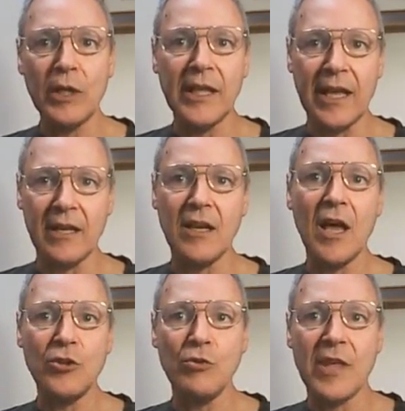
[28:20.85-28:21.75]

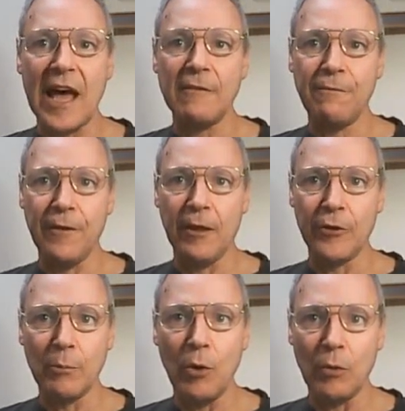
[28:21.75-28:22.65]
related to that
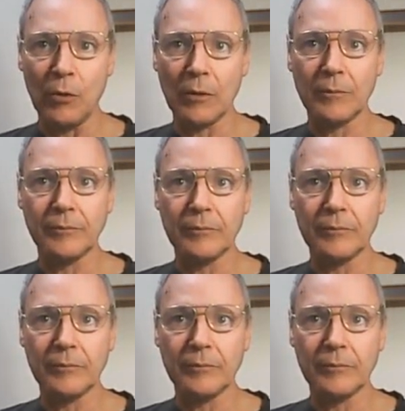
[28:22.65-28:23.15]
failure mode.